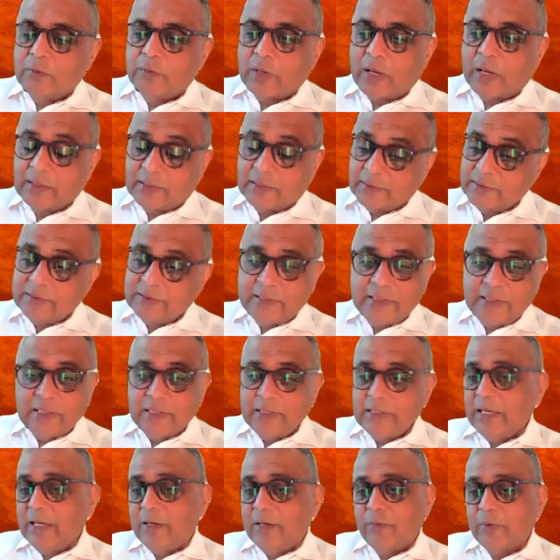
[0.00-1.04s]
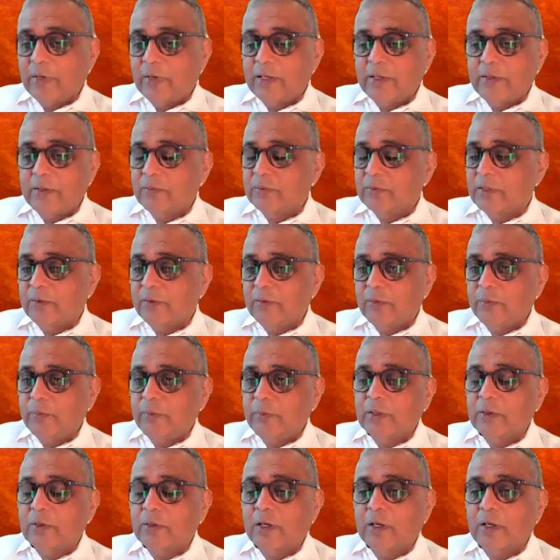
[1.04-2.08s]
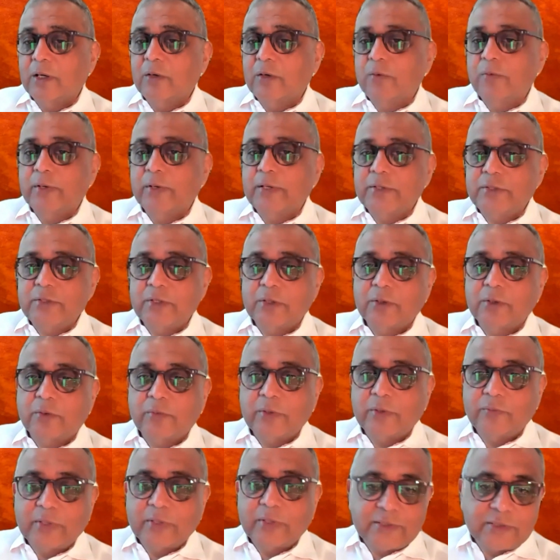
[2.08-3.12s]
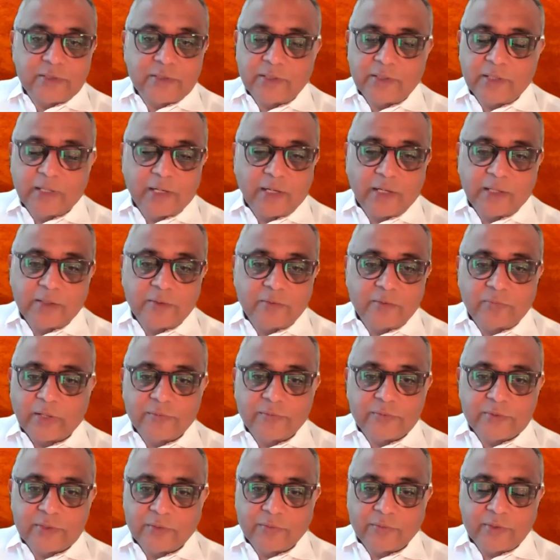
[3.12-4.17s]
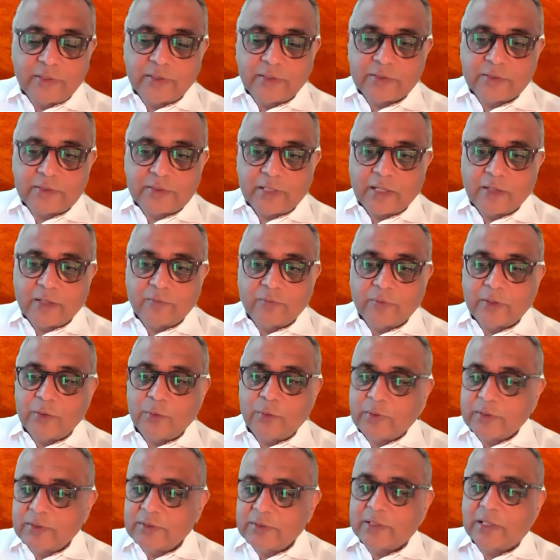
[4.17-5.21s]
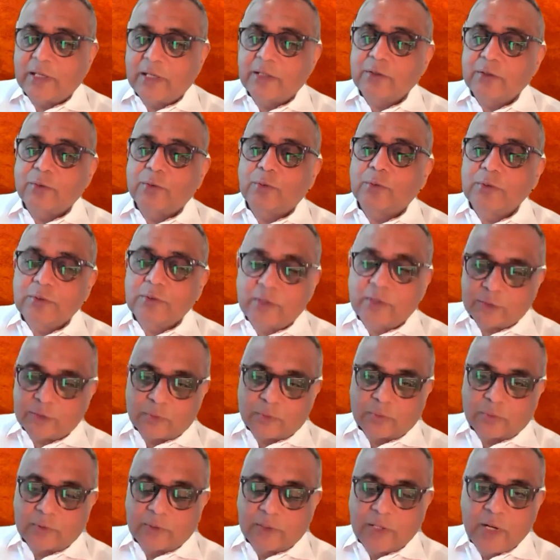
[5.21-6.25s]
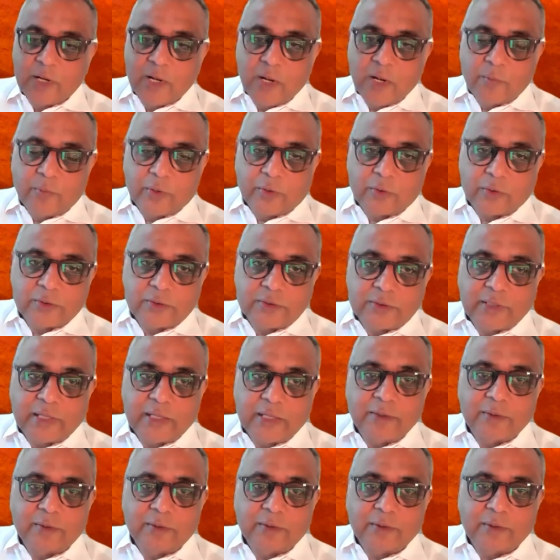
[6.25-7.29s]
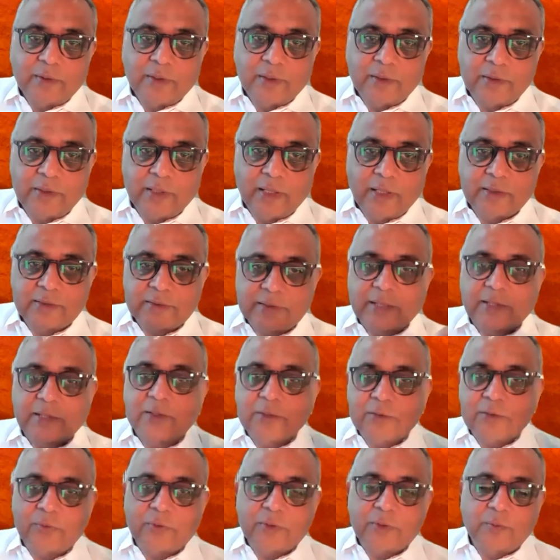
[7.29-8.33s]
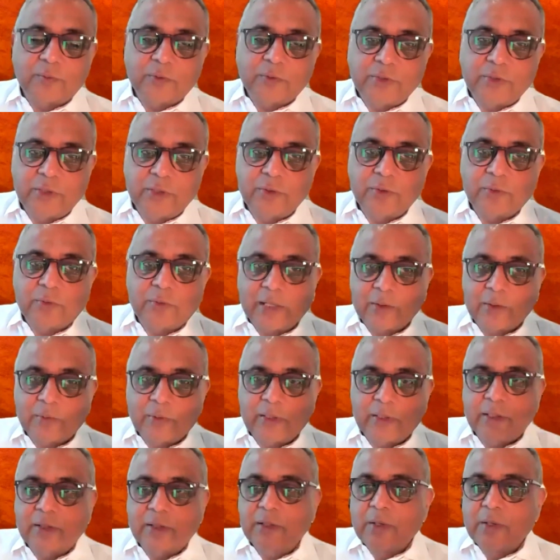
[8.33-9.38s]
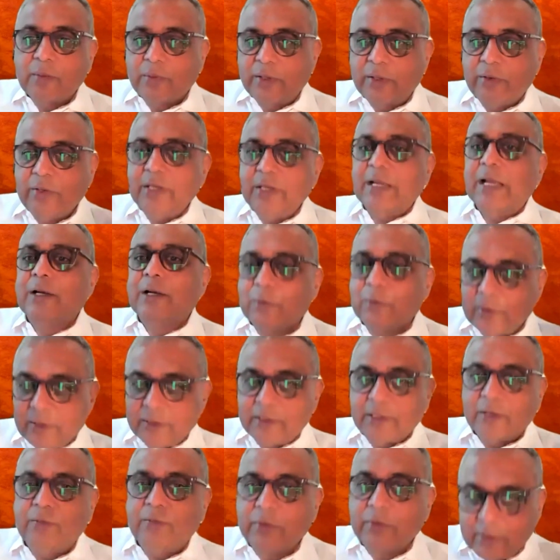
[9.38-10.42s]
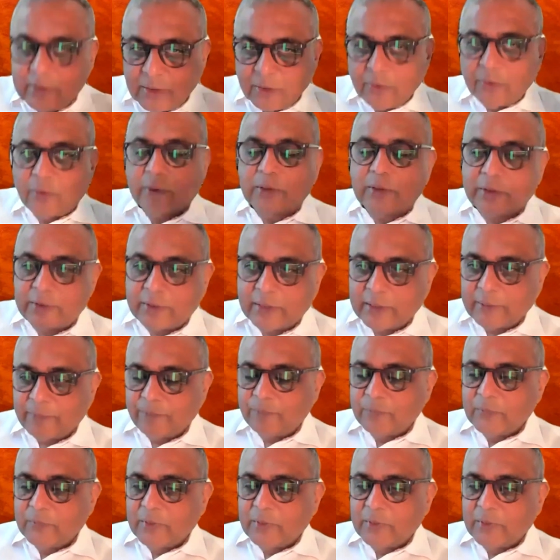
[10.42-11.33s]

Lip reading: I can see a day where there will be a version of InvestorAi in 5-7 years' time where you can select your own threshold, because then it takes seconds for the machine to recalculate everything all the time.